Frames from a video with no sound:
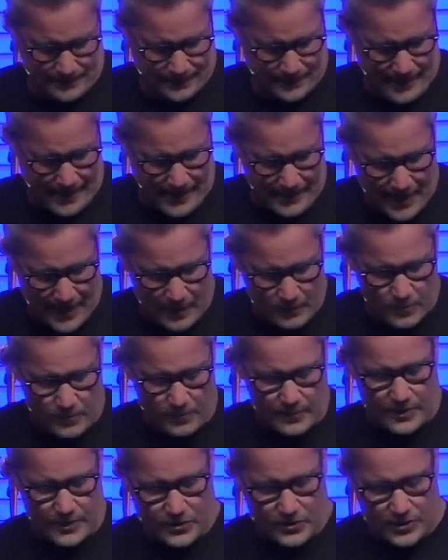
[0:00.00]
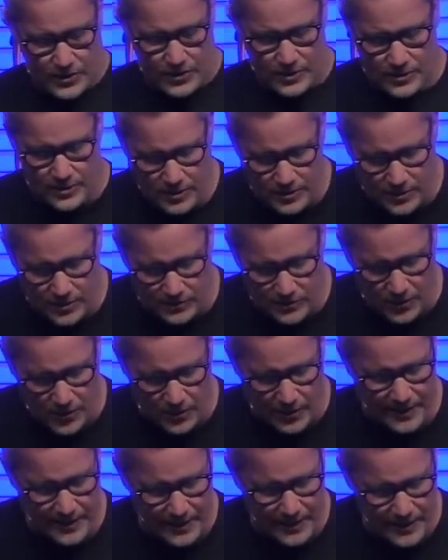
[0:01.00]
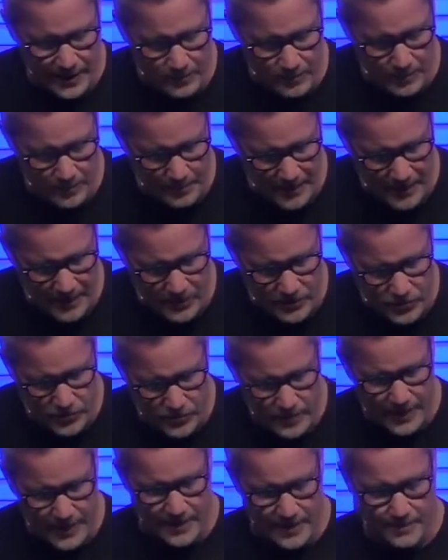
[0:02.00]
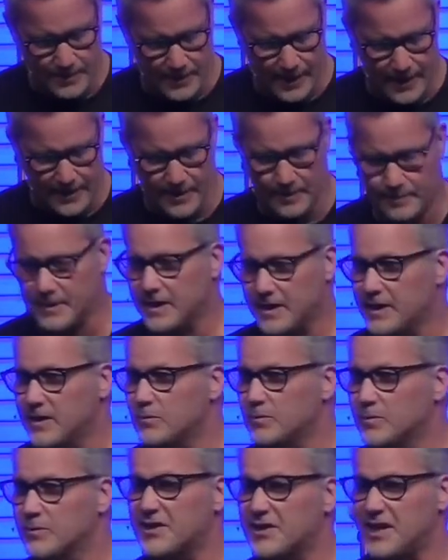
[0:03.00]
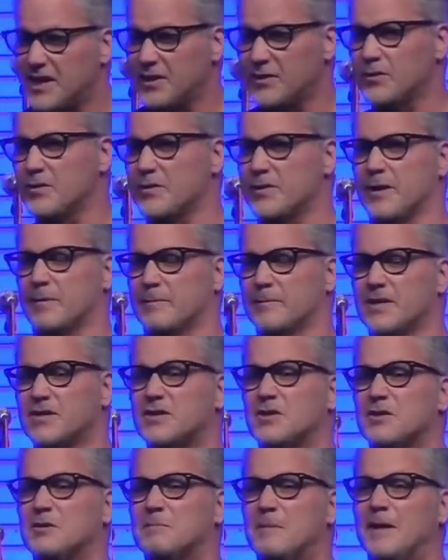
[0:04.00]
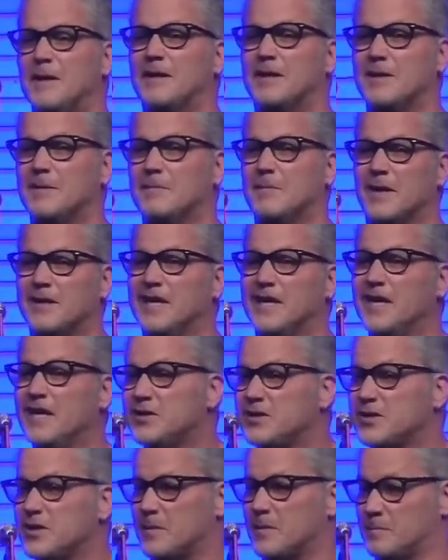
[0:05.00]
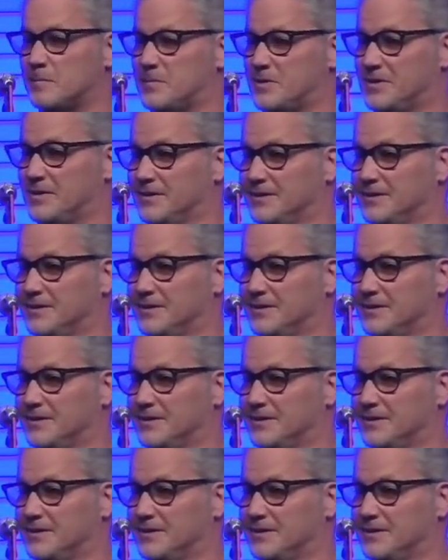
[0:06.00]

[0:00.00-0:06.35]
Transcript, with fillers: And they will return to the Lord, and he will be entreated by them, and he will heal them. This is speaking about Egypt.